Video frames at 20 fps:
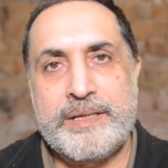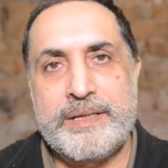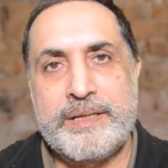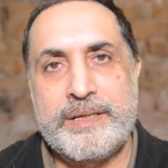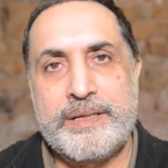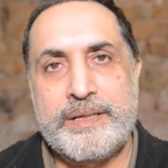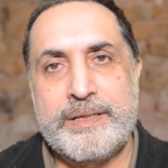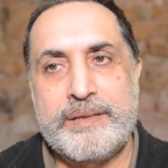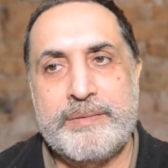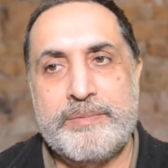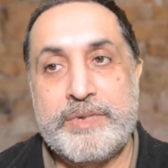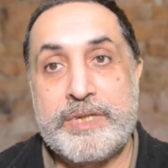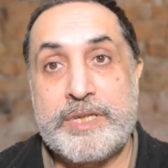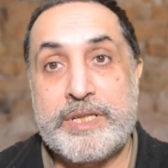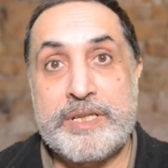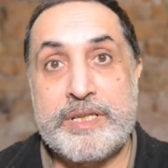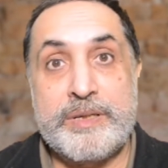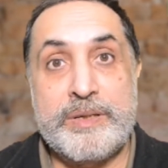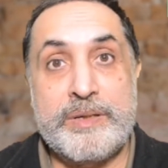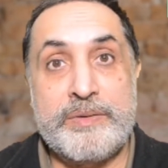
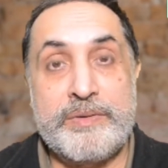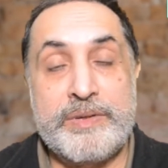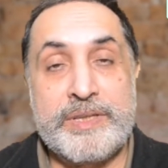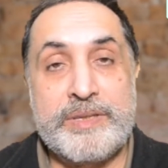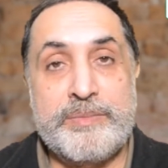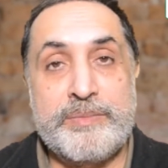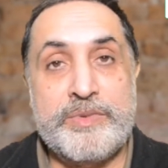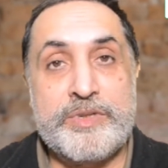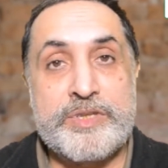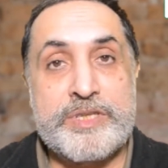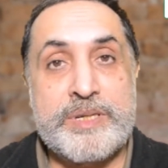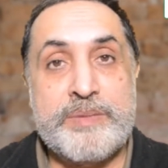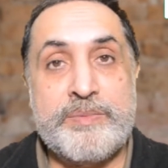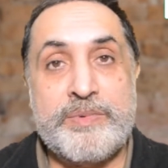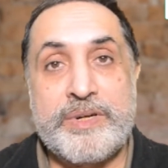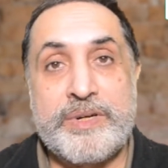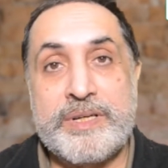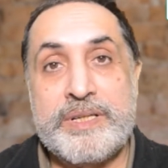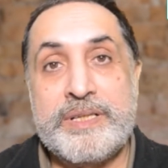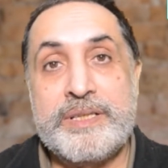But one of the most
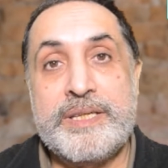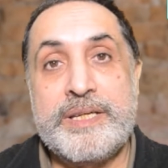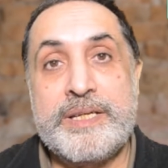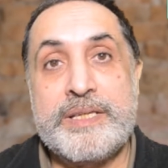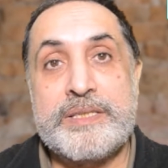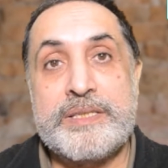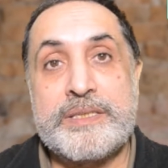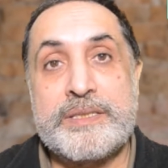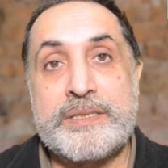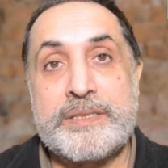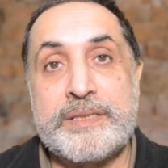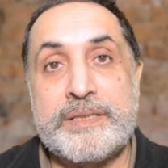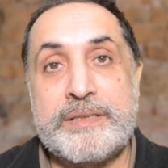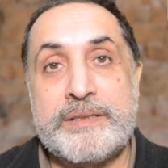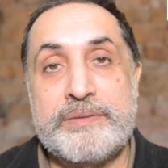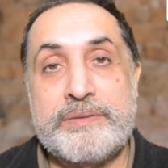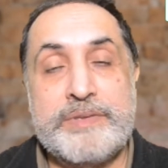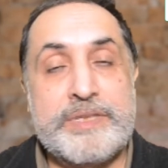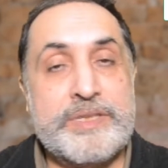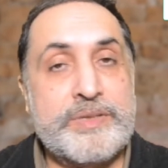important things
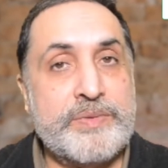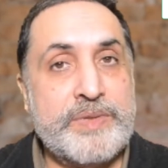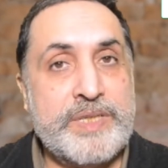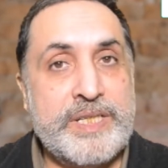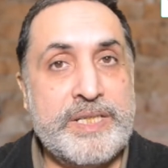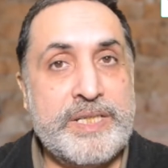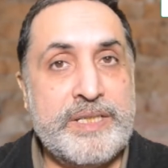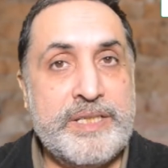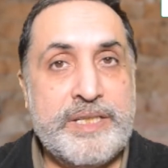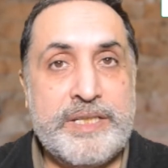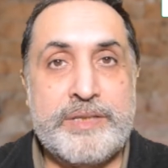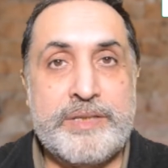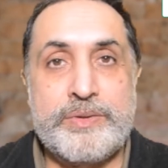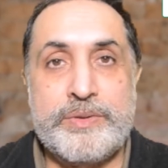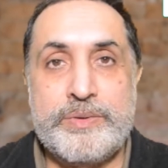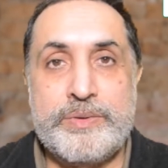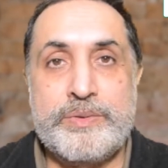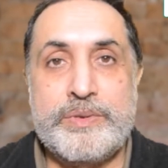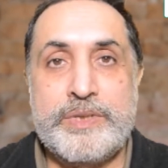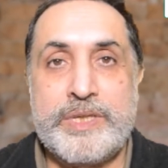which we need to
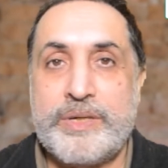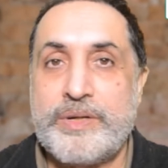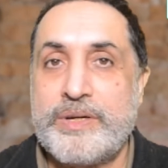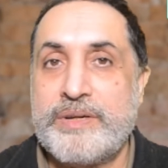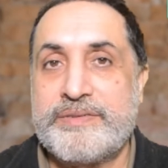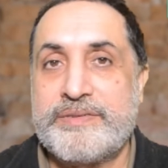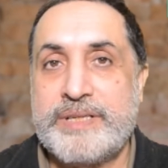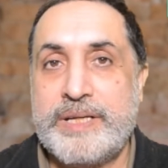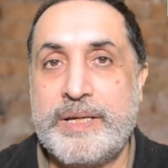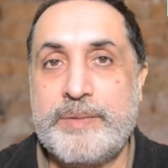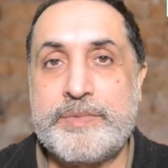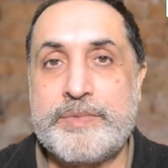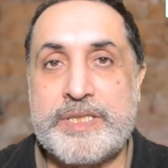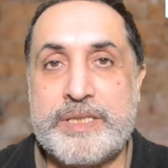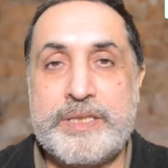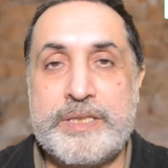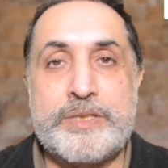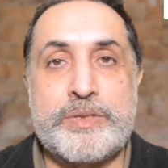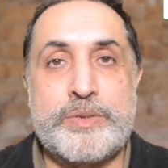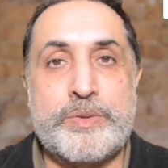do a lot of times
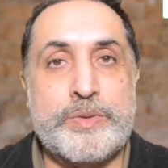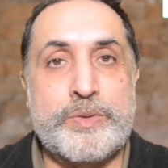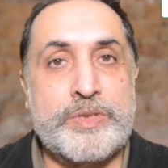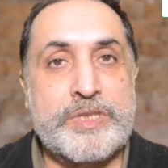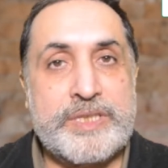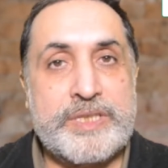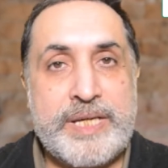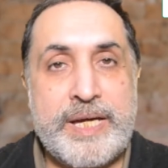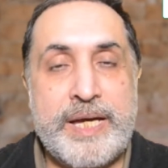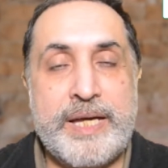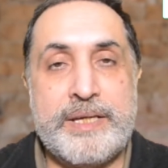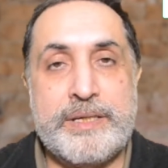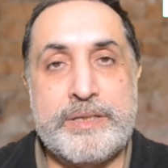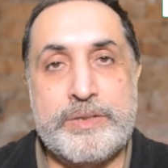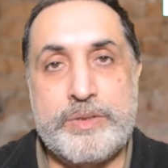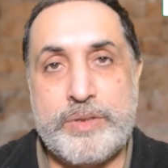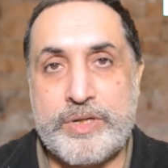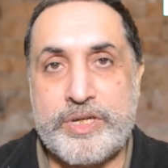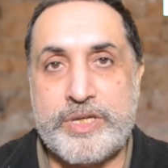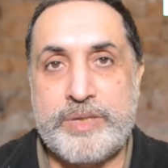is to scan
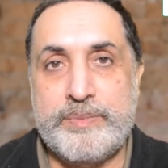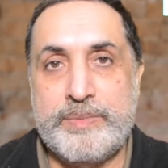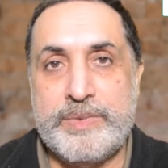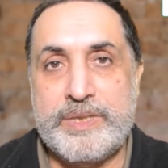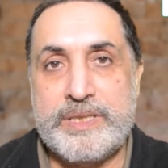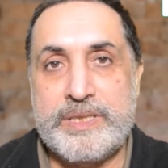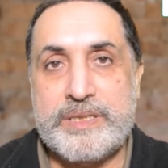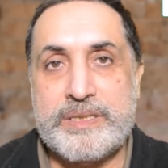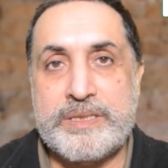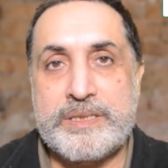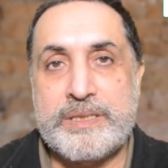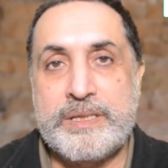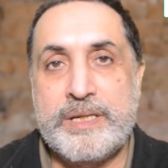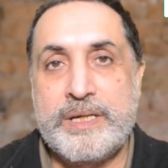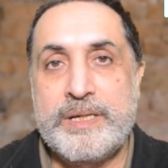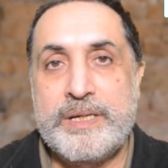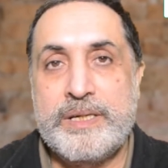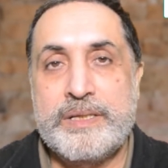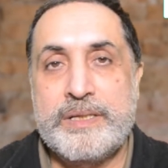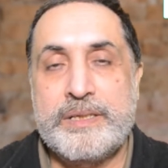documents,
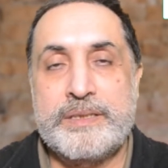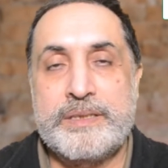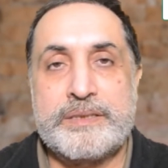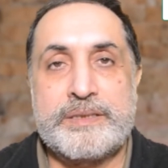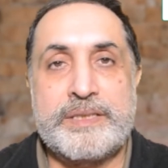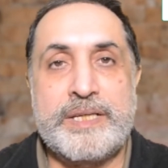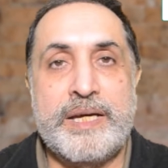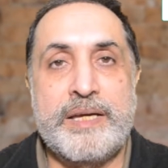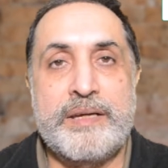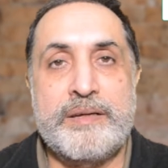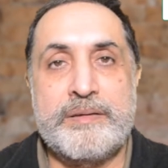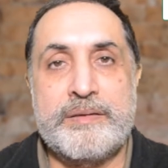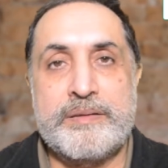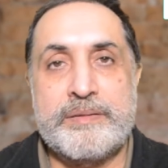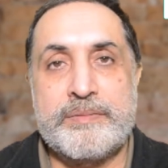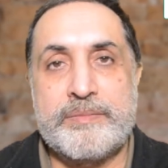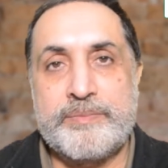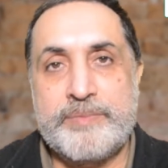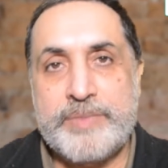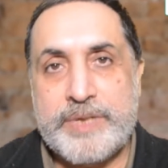
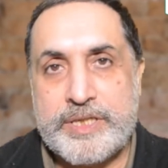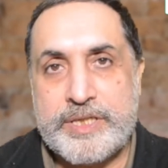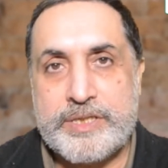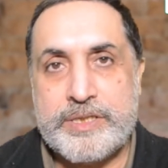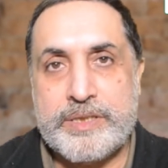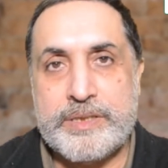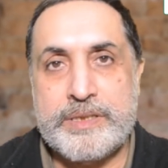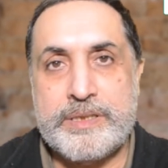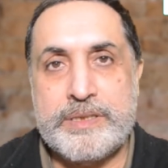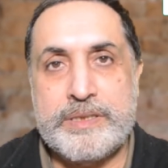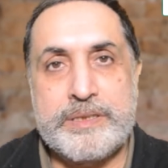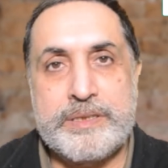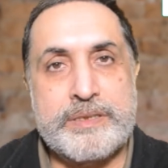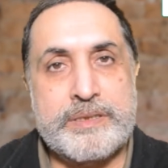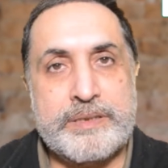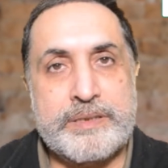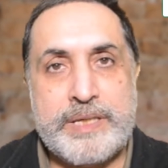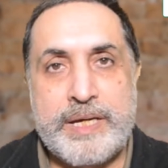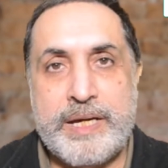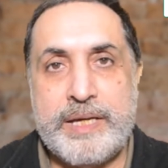scan pictures,
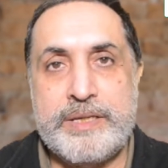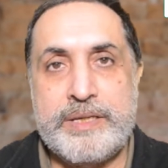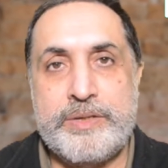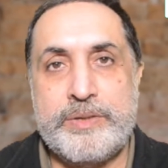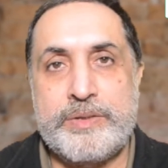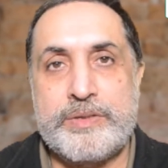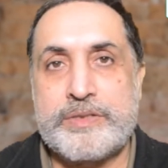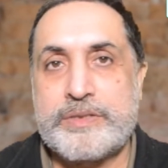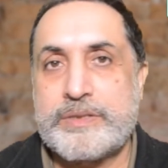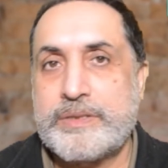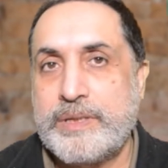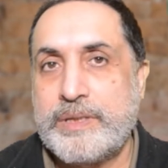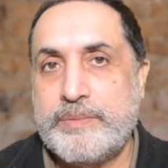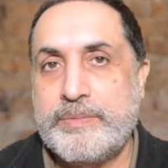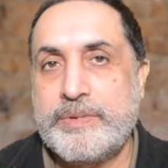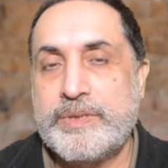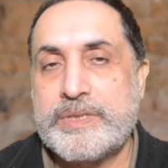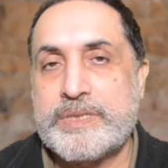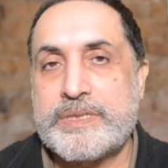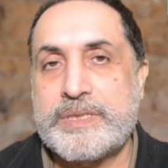scan your
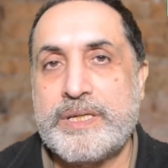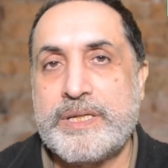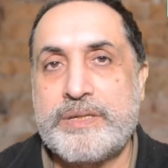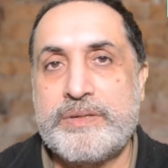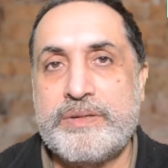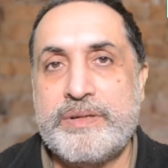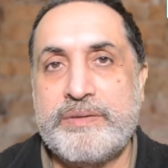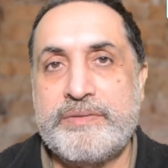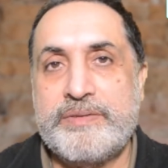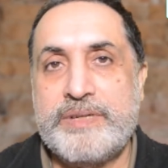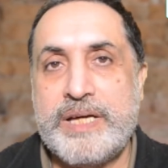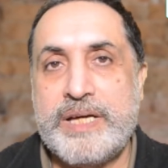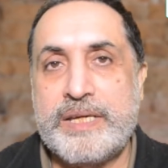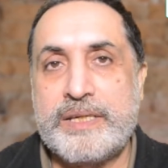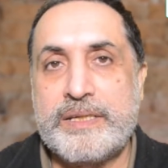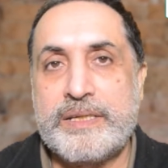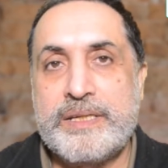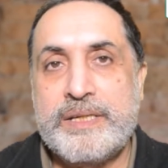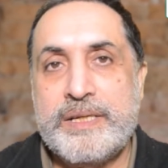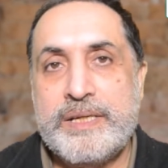scribbles that you have
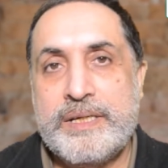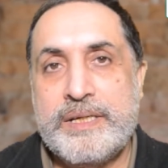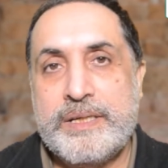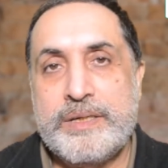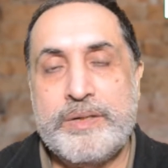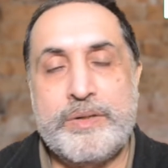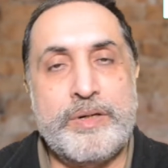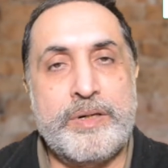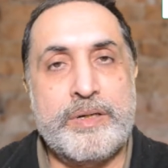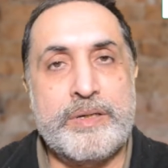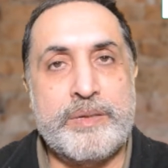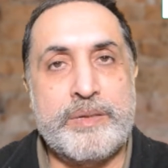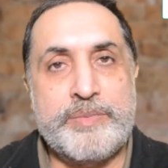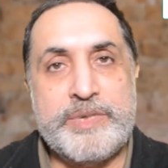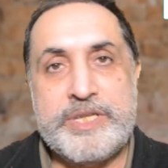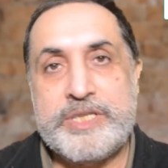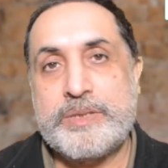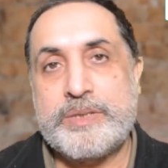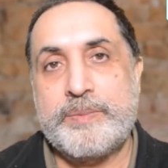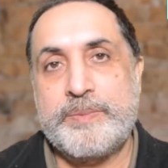done on a
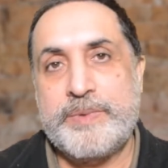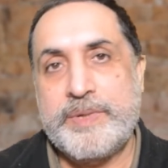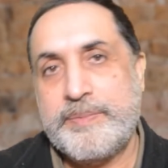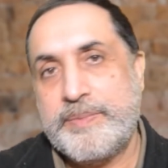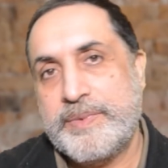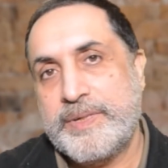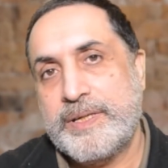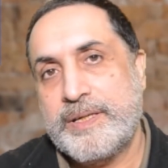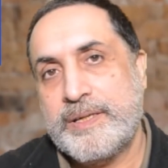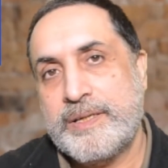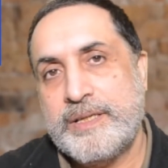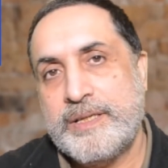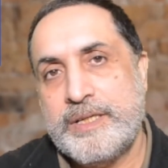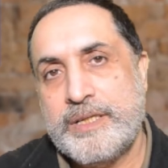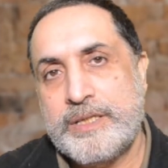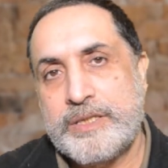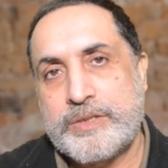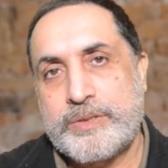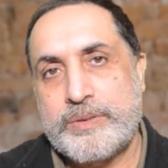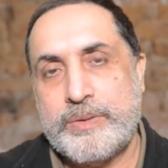piece of paper.
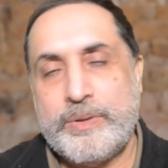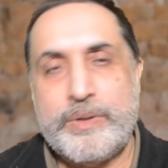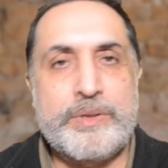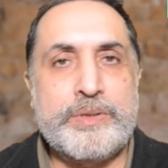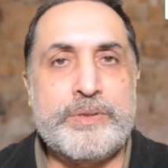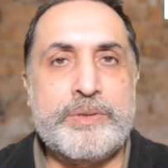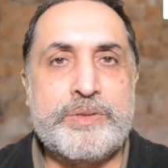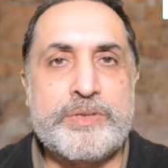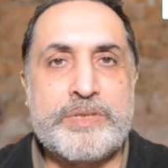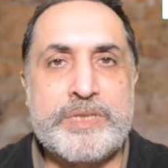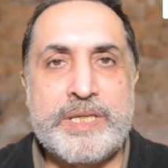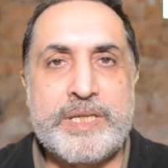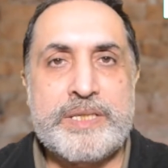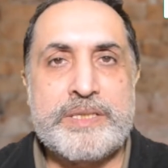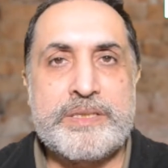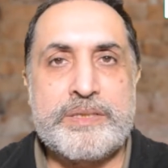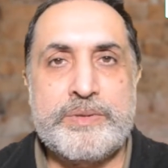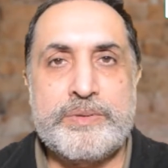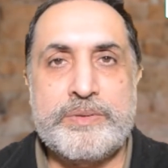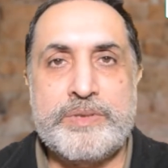So all those
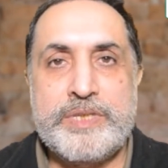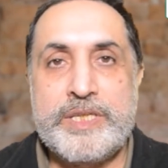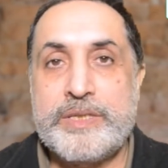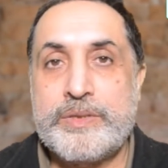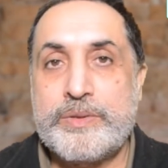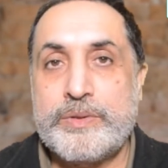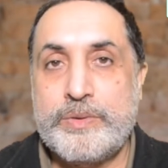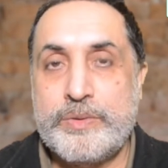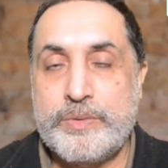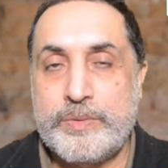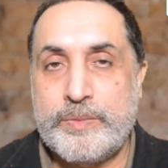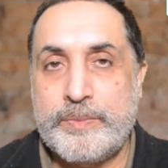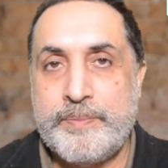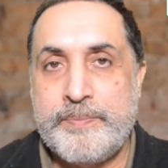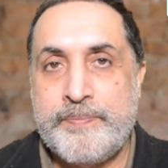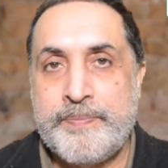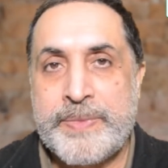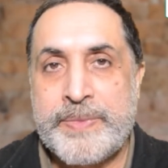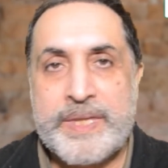things you need to do.